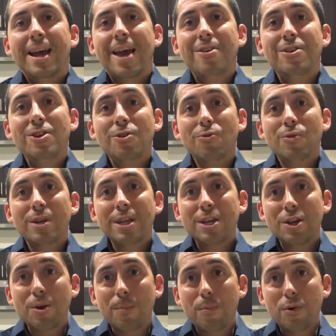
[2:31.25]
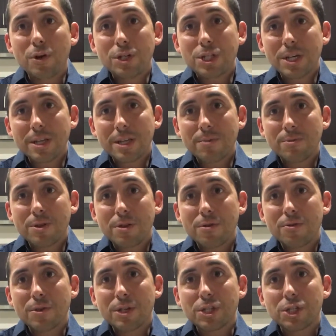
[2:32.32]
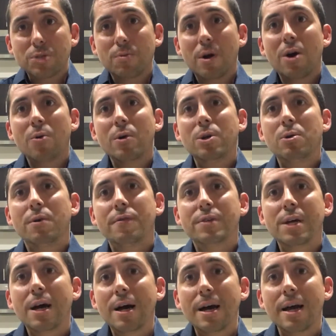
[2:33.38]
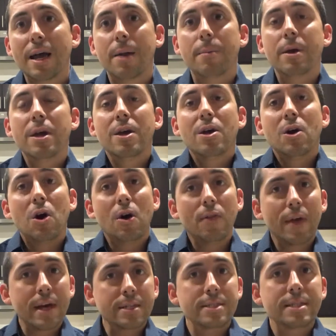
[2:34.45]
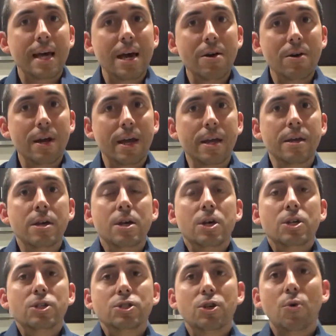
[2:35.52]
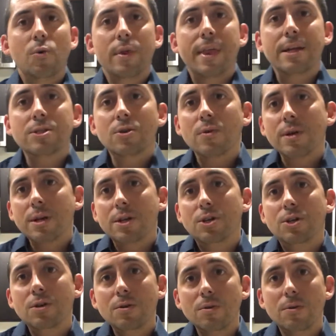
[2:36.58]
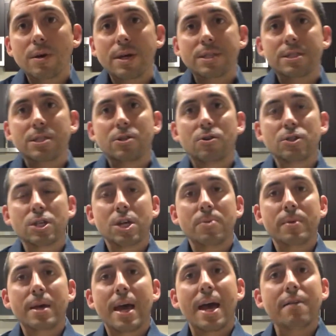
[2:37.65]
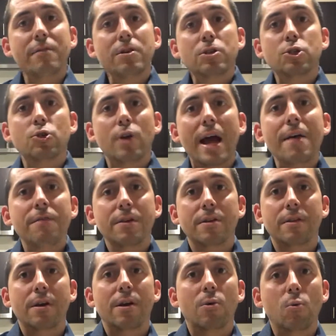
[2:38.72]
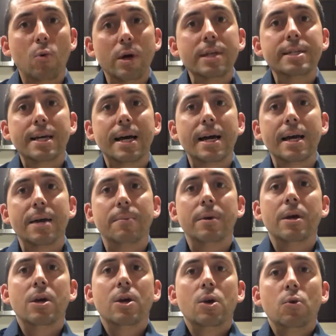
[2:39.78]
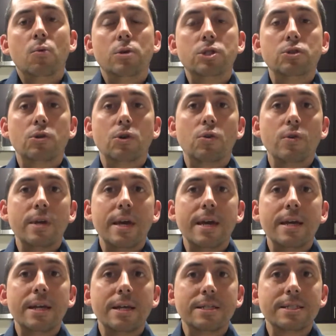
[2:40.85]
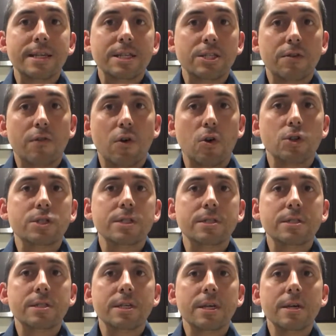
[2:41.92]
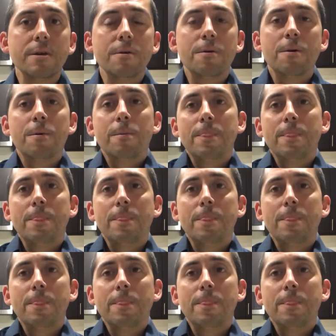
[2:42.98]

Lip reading: and then you're pushing them through this small window of time on that Saturday. So what that's going to do is that there's going to be heavier traffic there at one time, which will create a sense of urgency,